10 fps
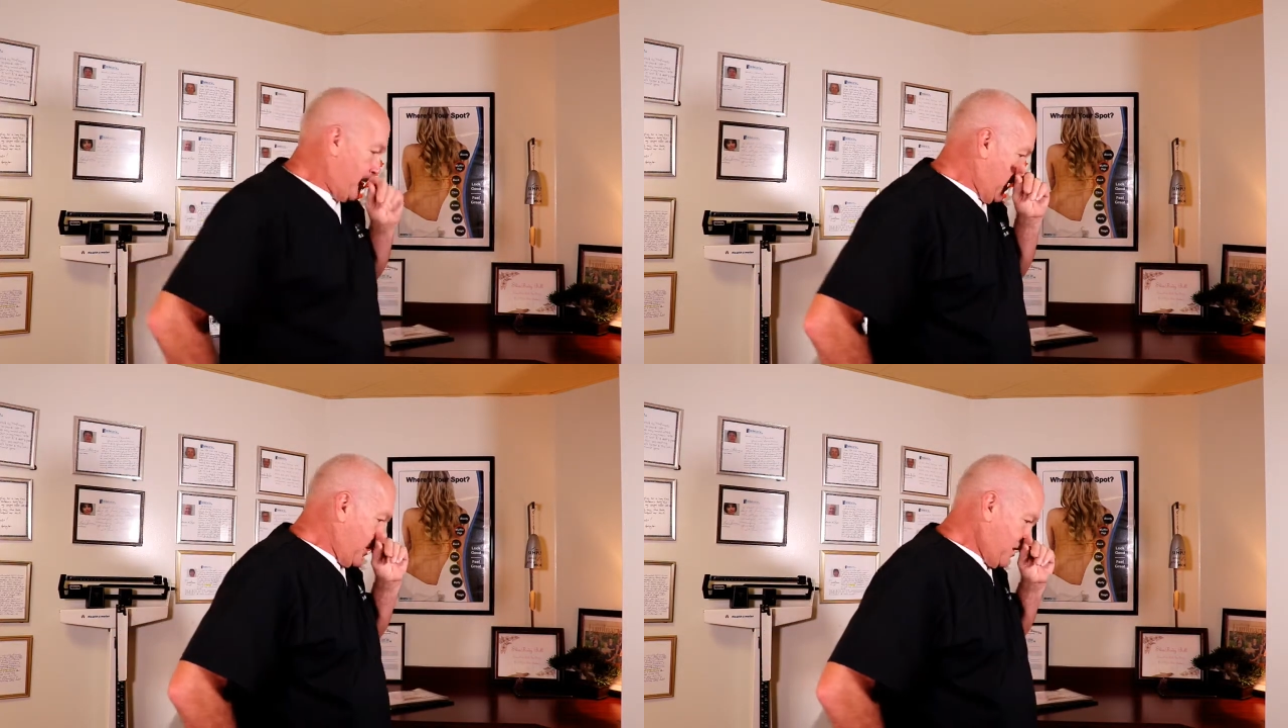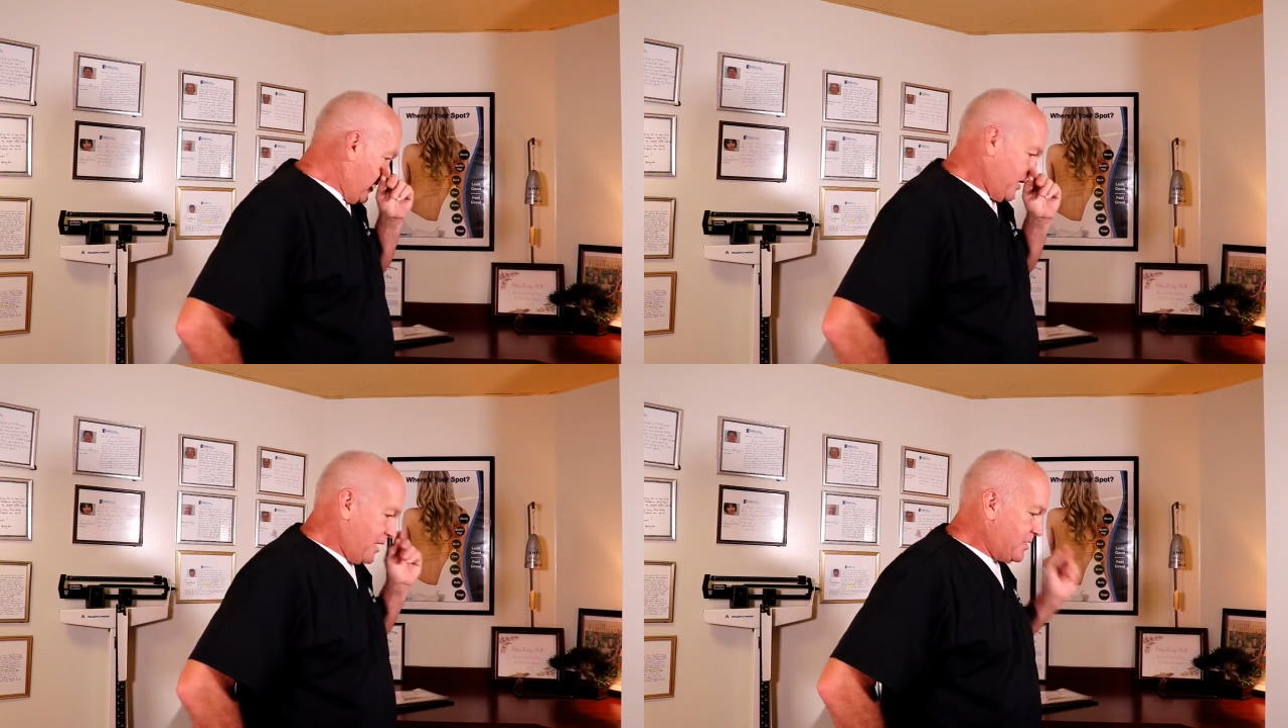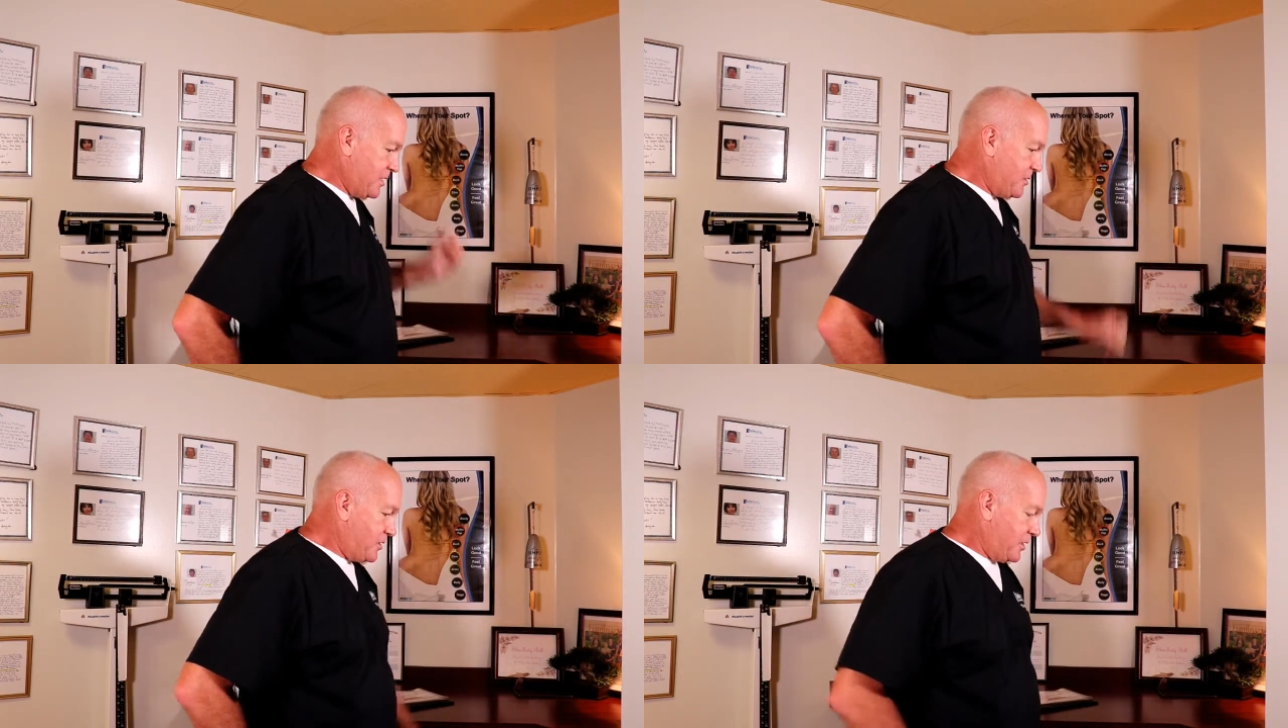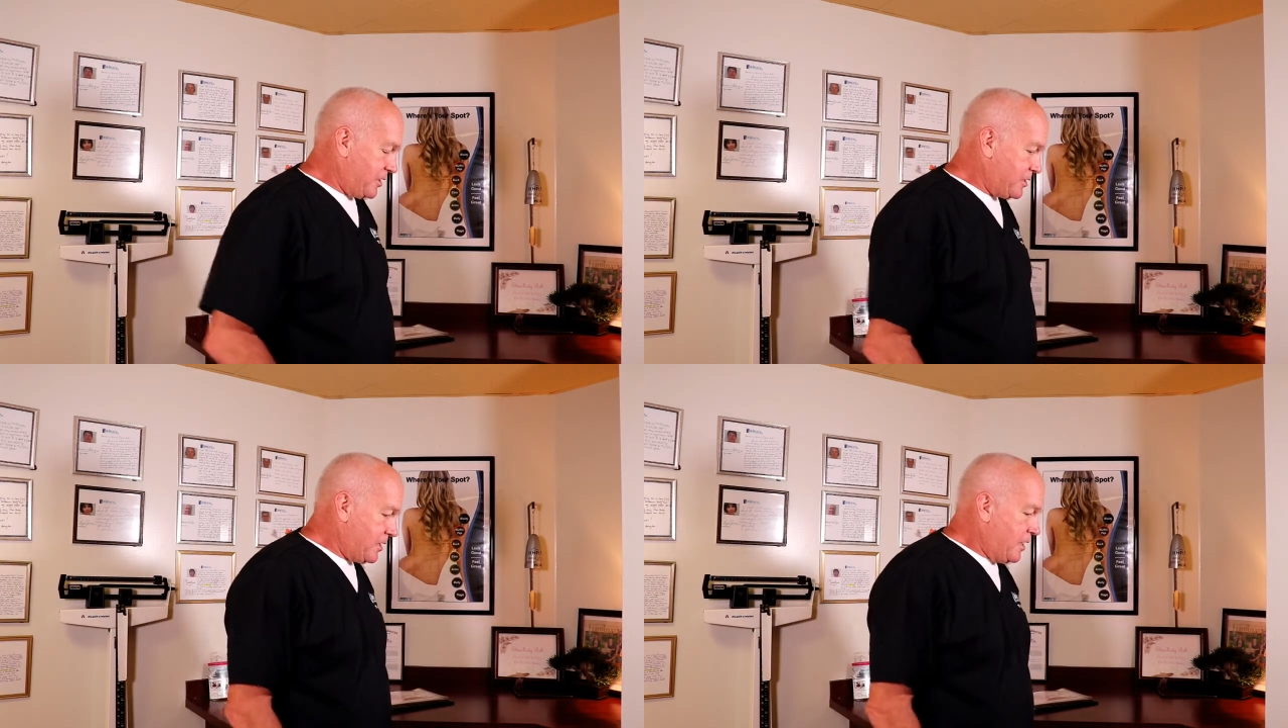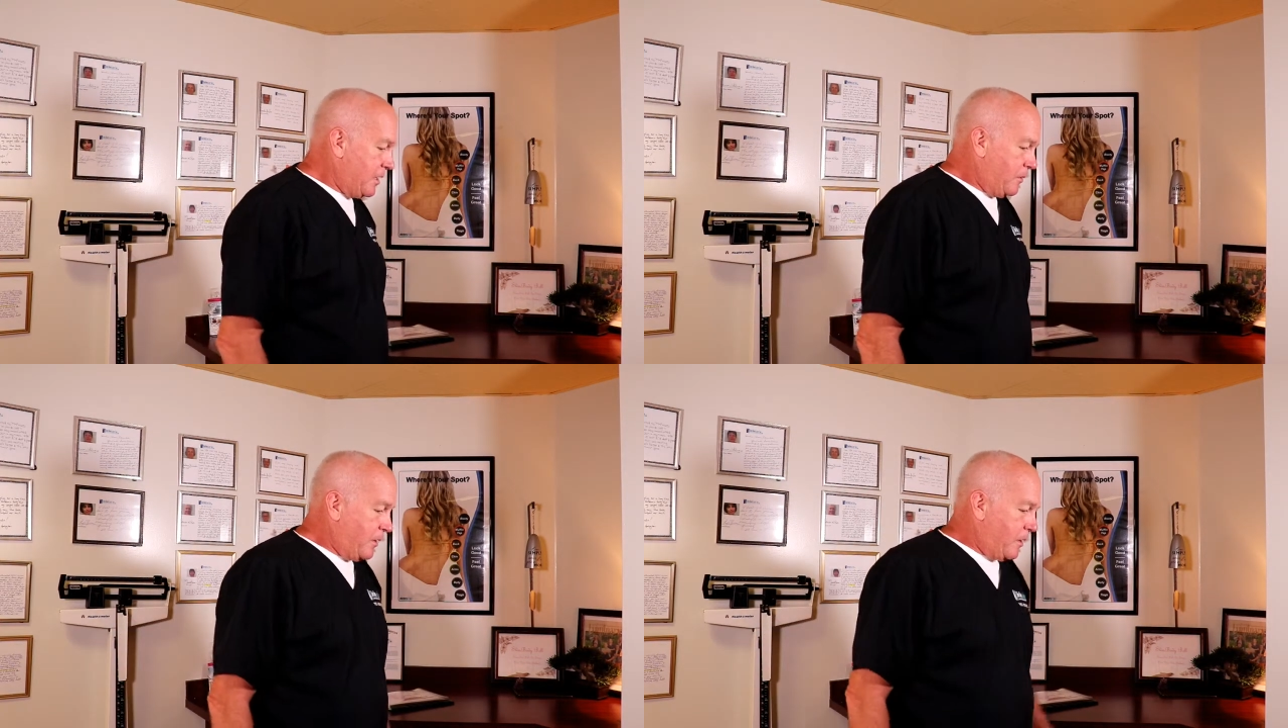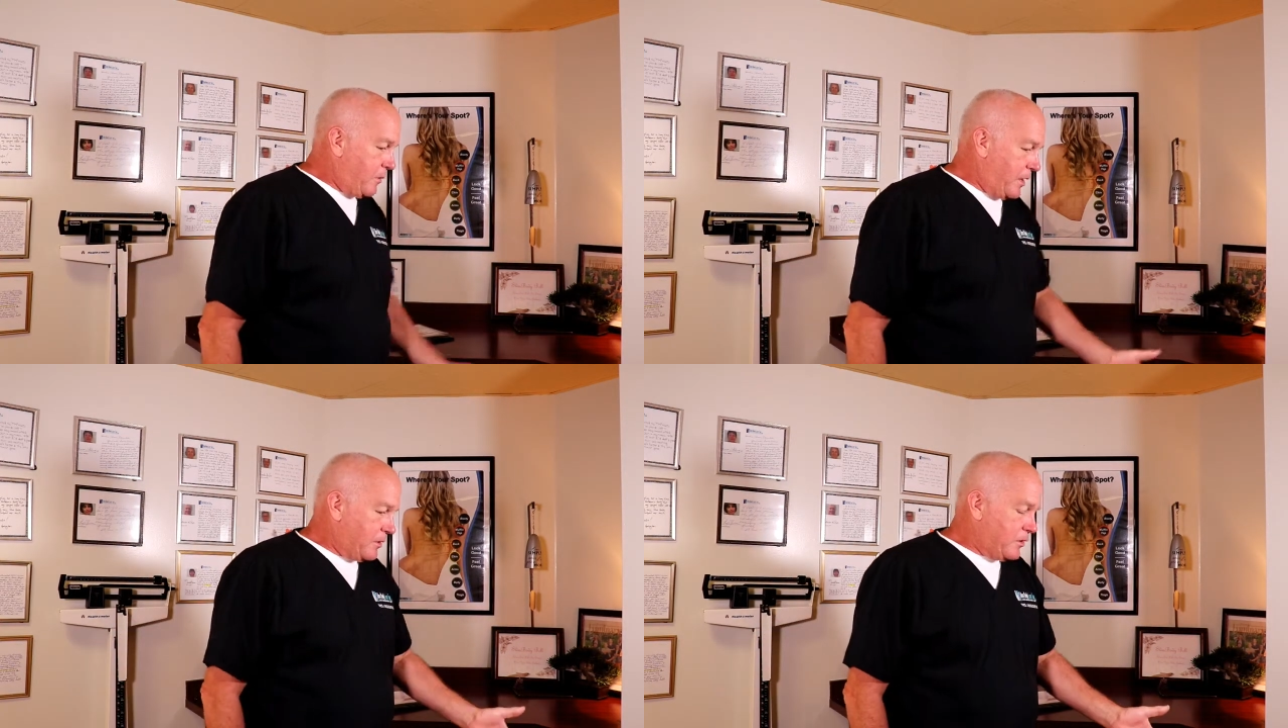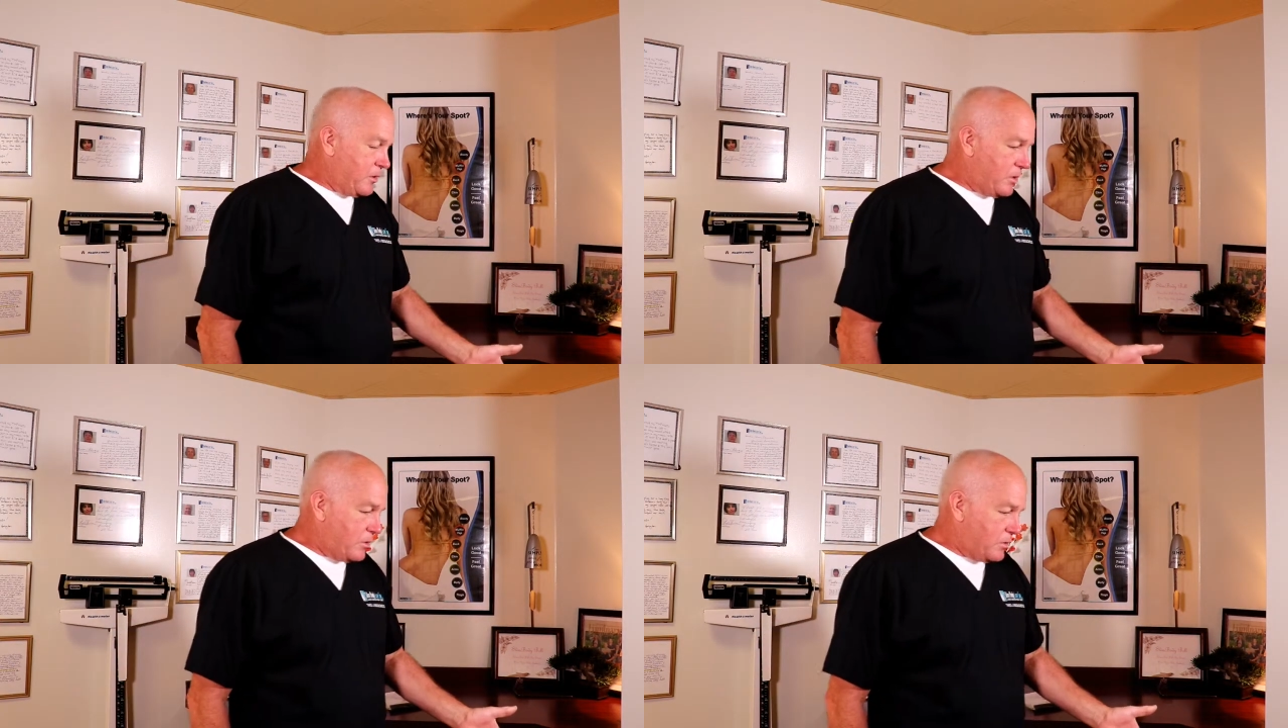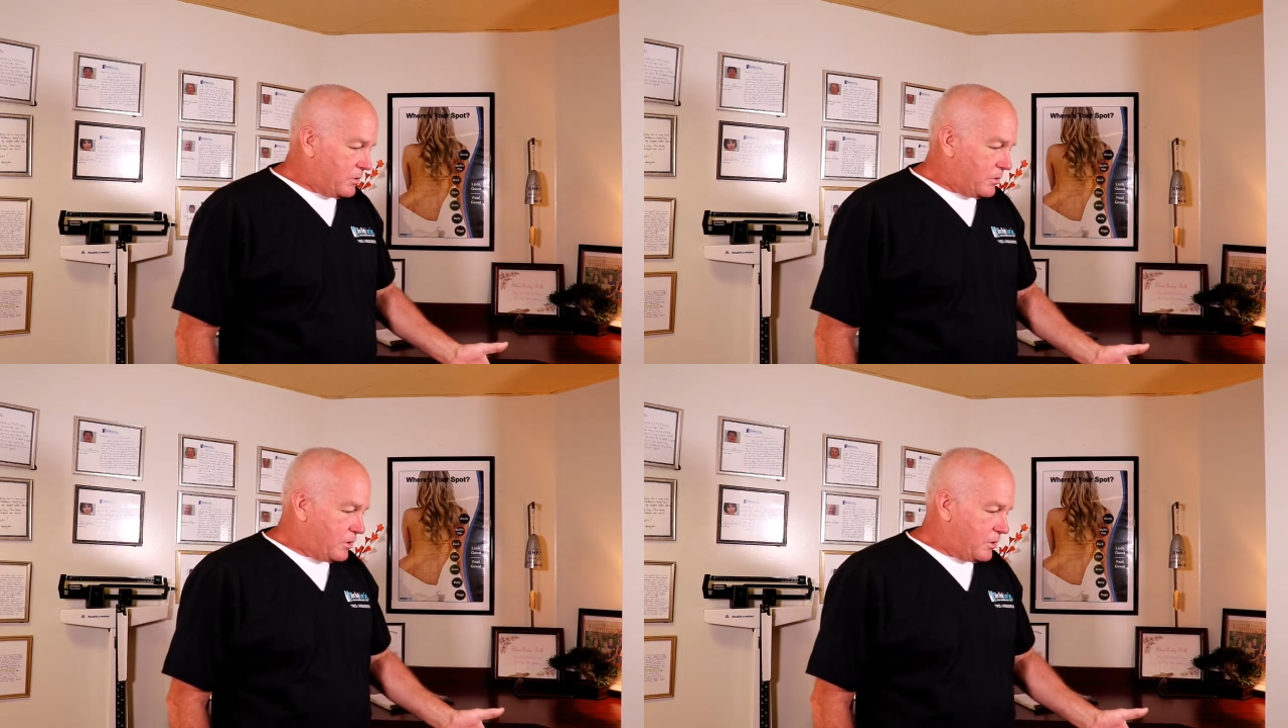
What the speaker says: And she says to you, she goes, well, you know,